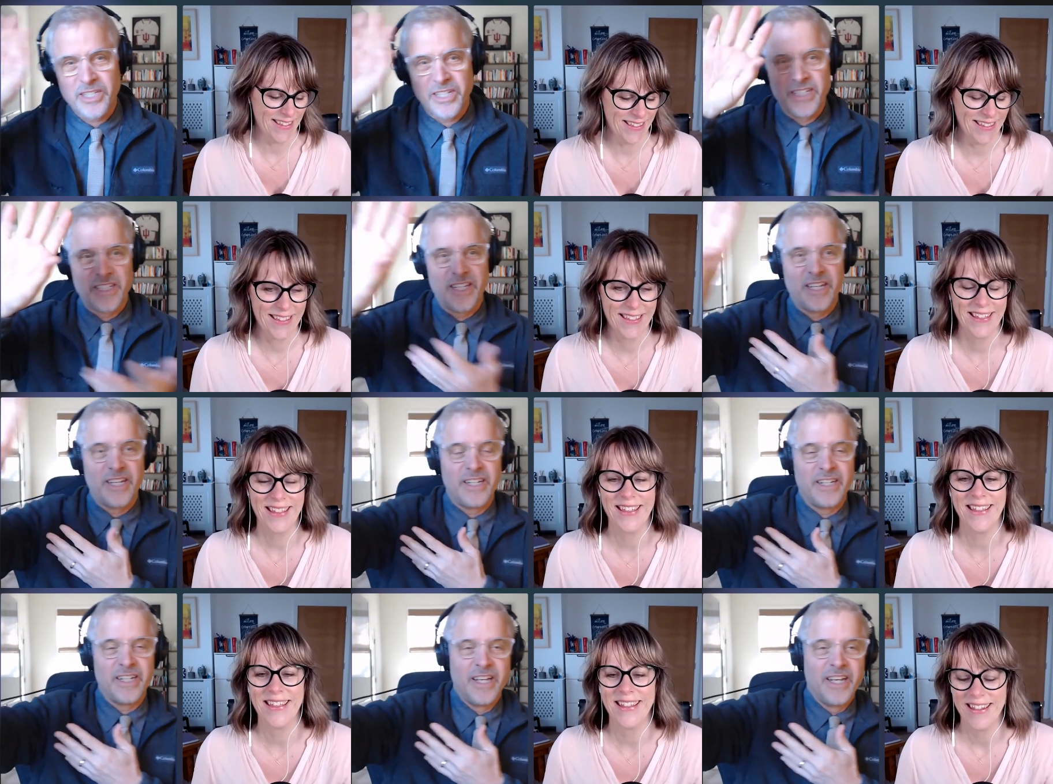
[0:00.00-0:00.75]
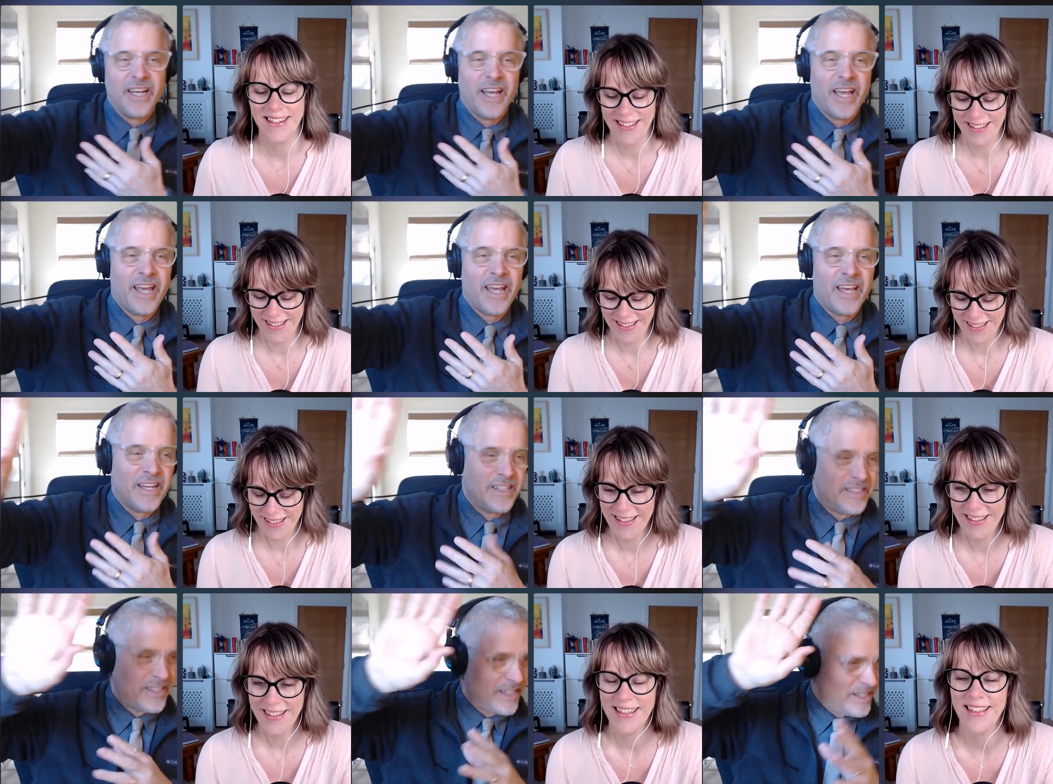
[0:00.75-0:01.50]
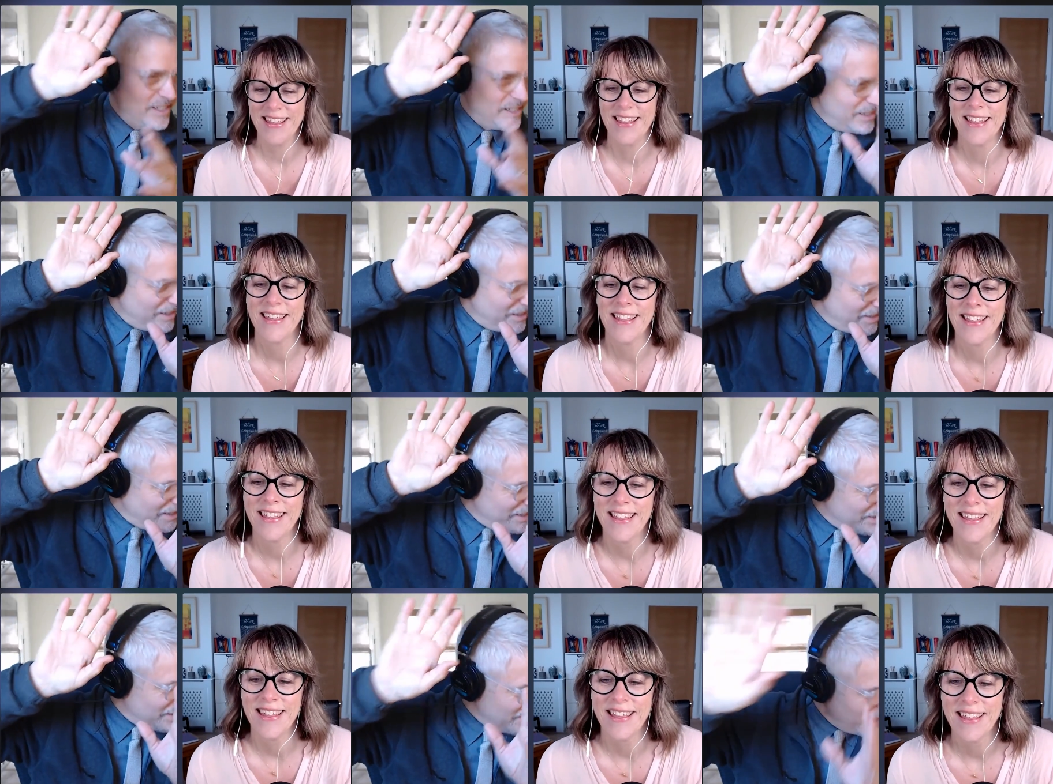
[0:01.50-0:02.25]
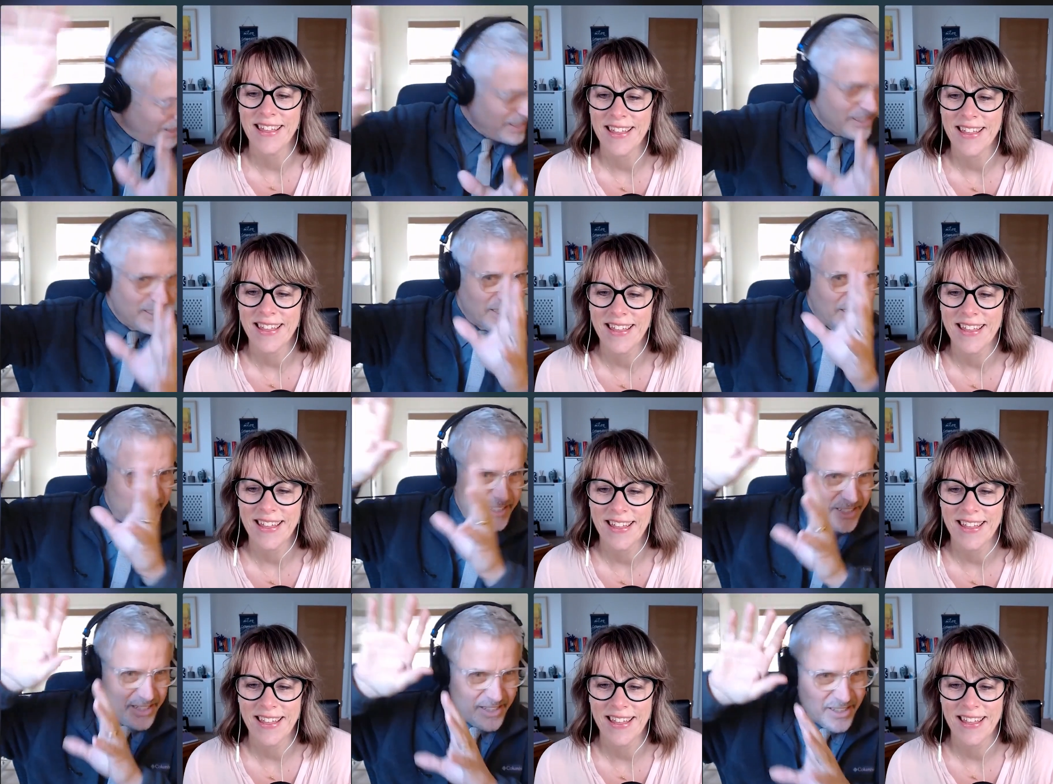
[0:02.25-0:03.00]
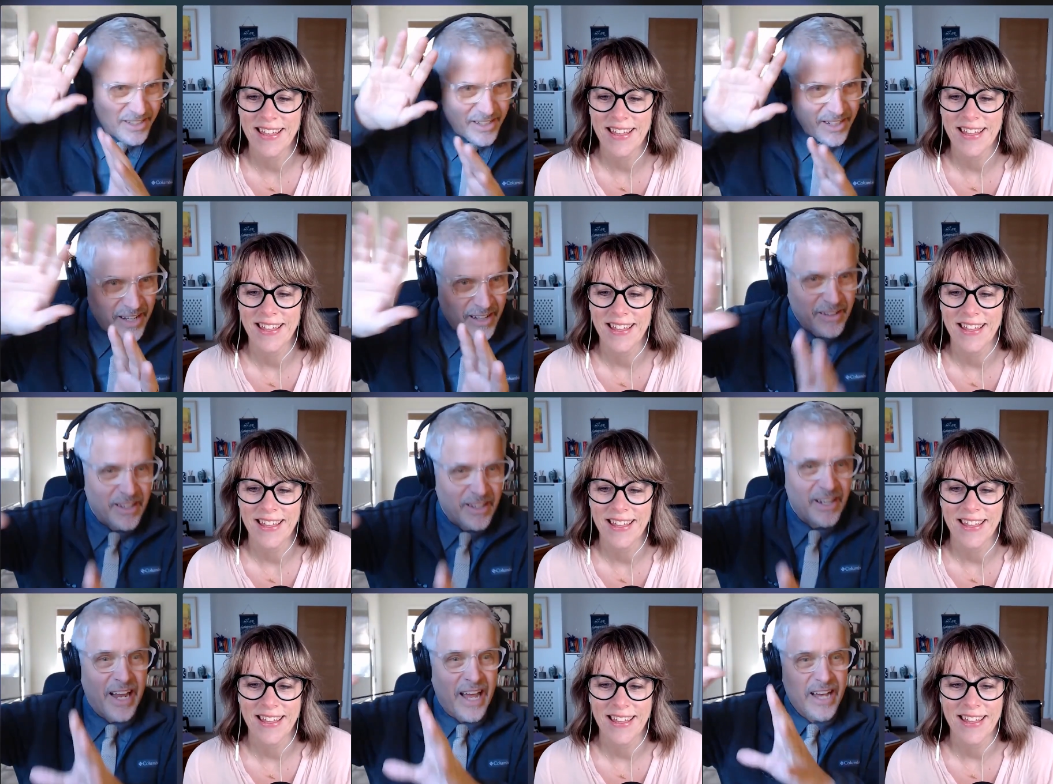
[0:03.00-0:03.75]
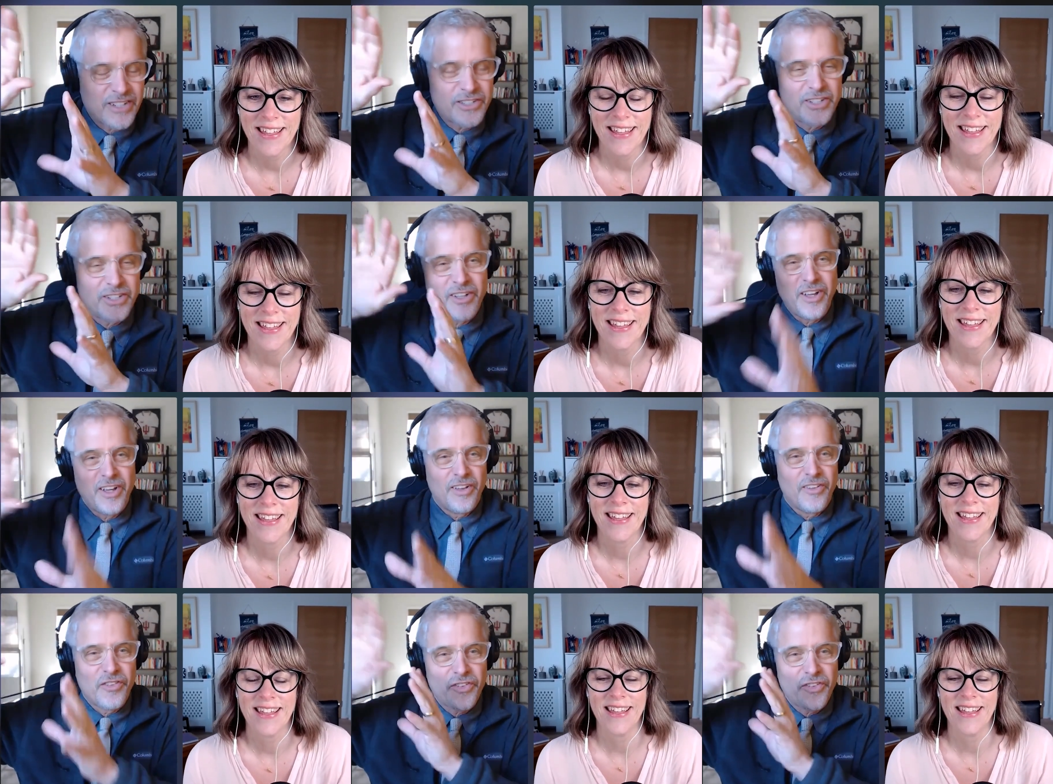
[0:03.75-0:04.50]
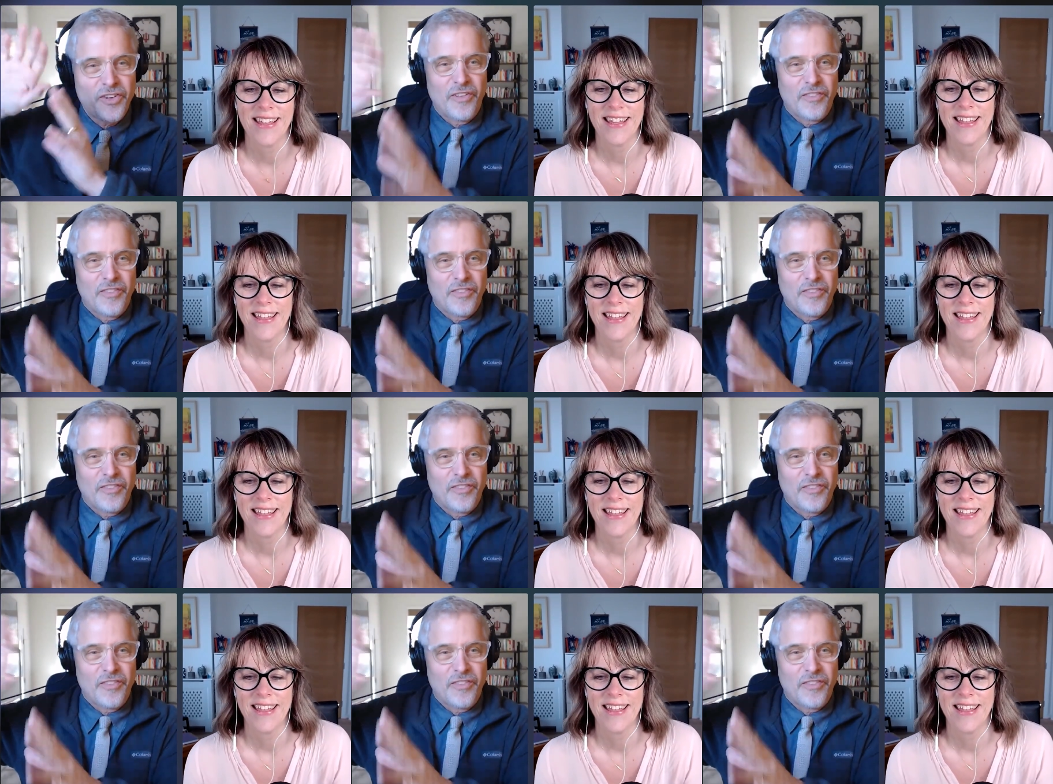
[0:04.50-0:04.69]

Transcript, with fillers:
Speaker 1: Washington, and England, the, the National Health